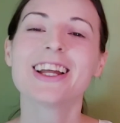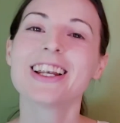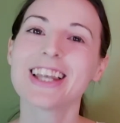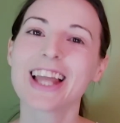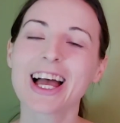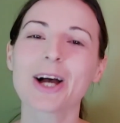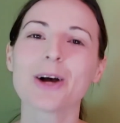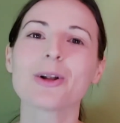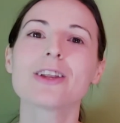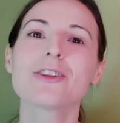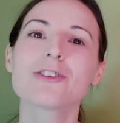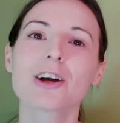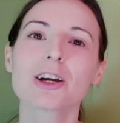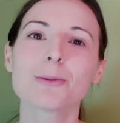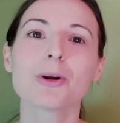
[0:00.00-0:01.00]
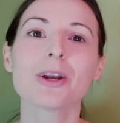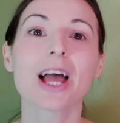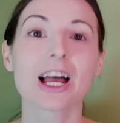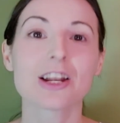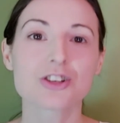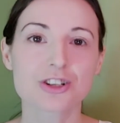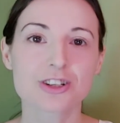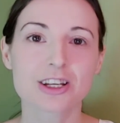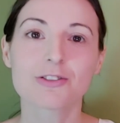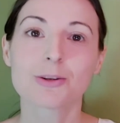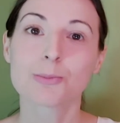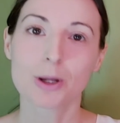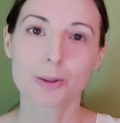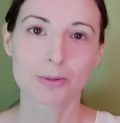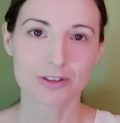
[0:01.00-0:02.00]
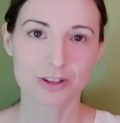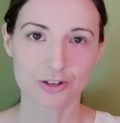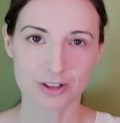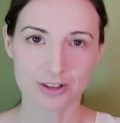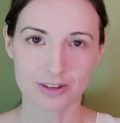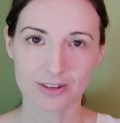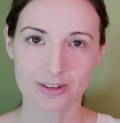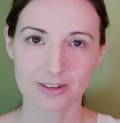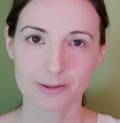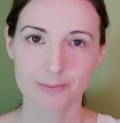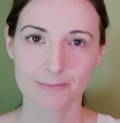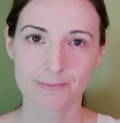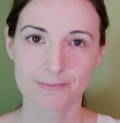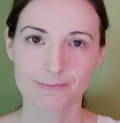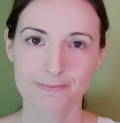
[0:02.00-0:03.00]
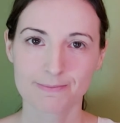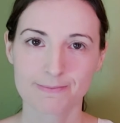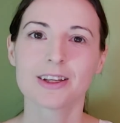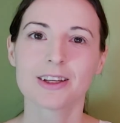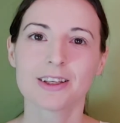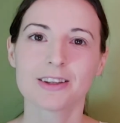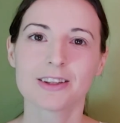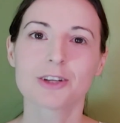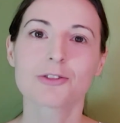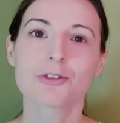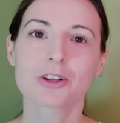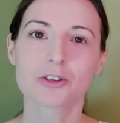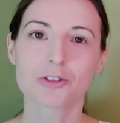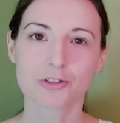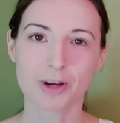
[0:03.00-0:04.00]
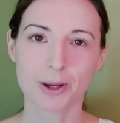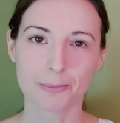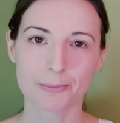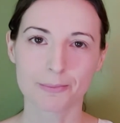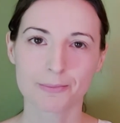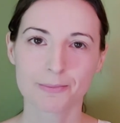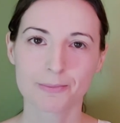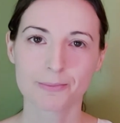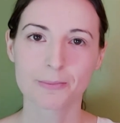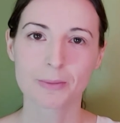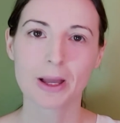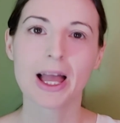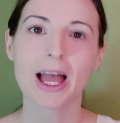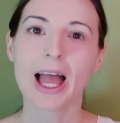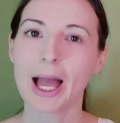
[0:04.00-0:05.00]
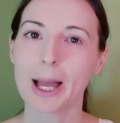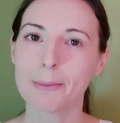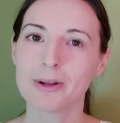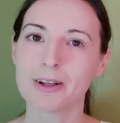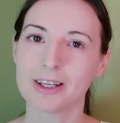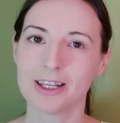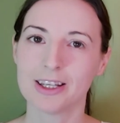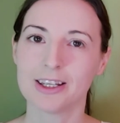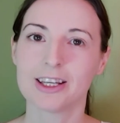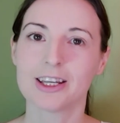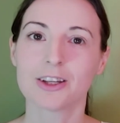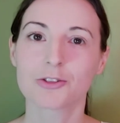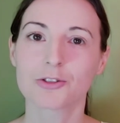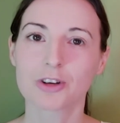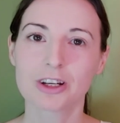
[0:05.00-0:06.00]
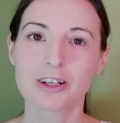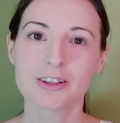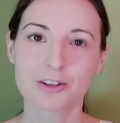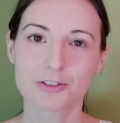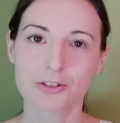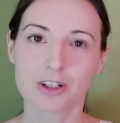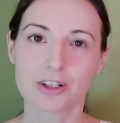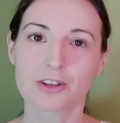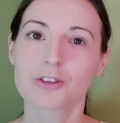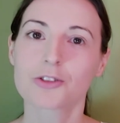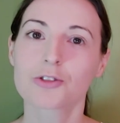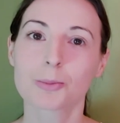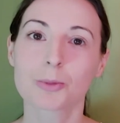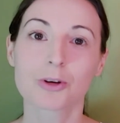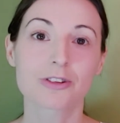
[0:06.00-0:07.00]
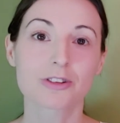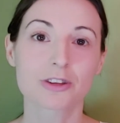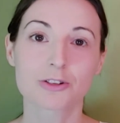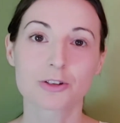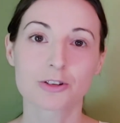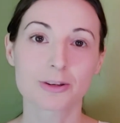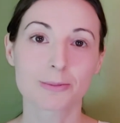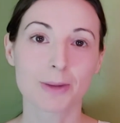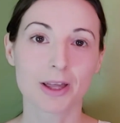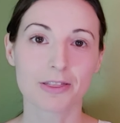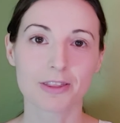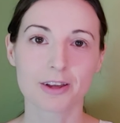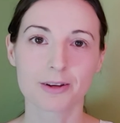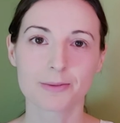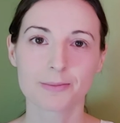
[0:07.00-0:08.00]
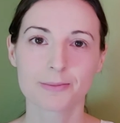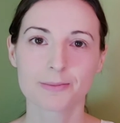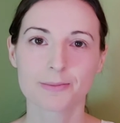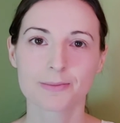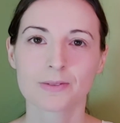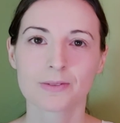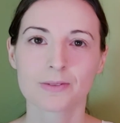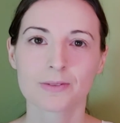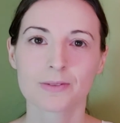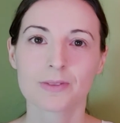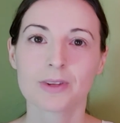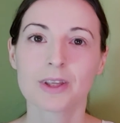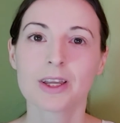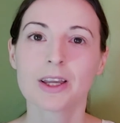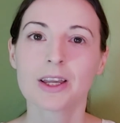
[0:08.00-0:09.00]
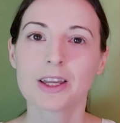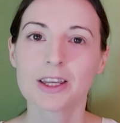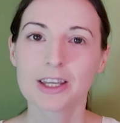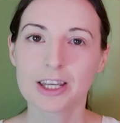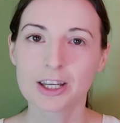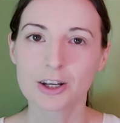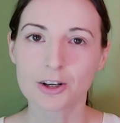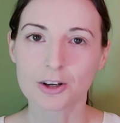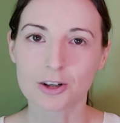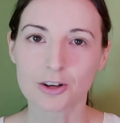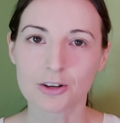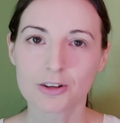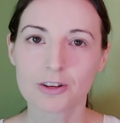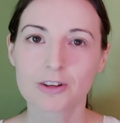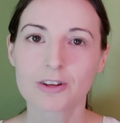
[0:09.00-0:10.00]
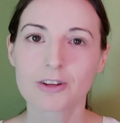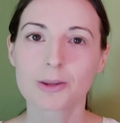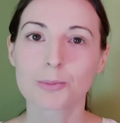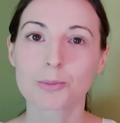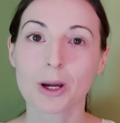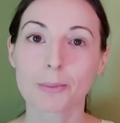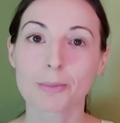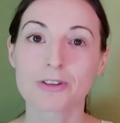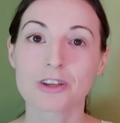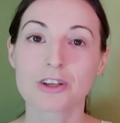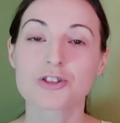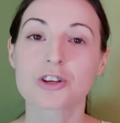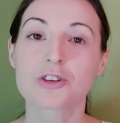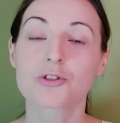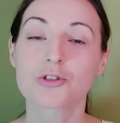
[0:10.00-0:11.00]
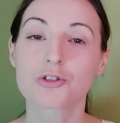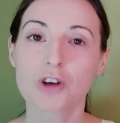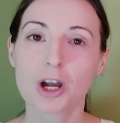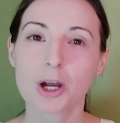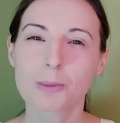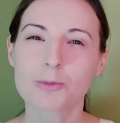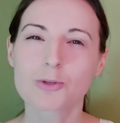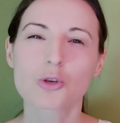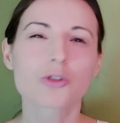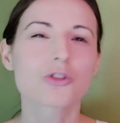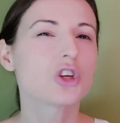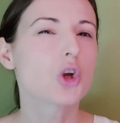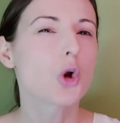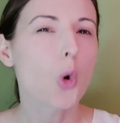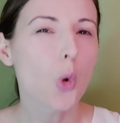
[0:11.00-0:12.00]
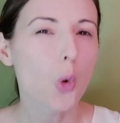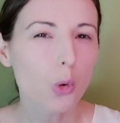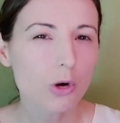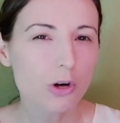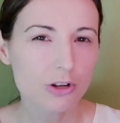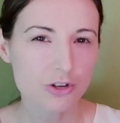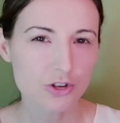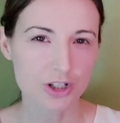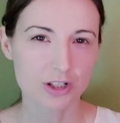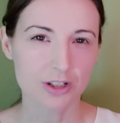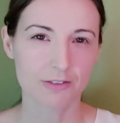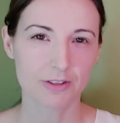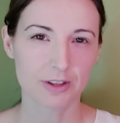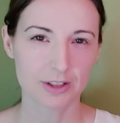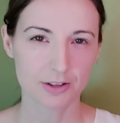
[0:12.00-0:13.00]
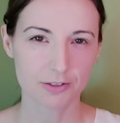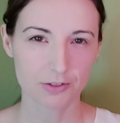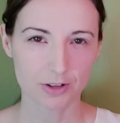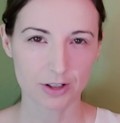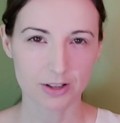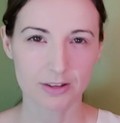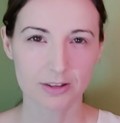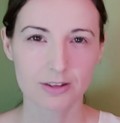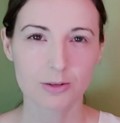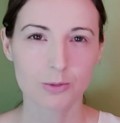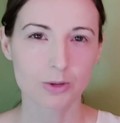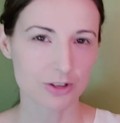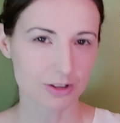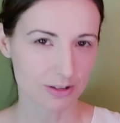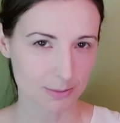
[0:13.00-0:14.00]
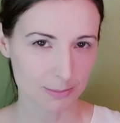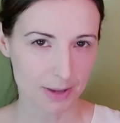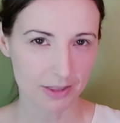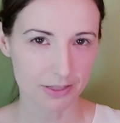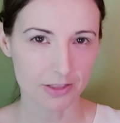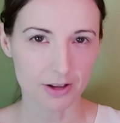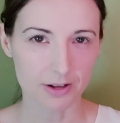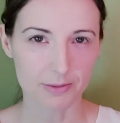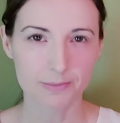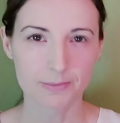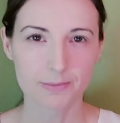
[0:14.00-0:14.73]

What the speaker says: Now, let's talk about adjective and prepositions. Different from. Emily is very different from her sister Samantha. Here, the preposition from shows the origin of the difference, which is Samantha.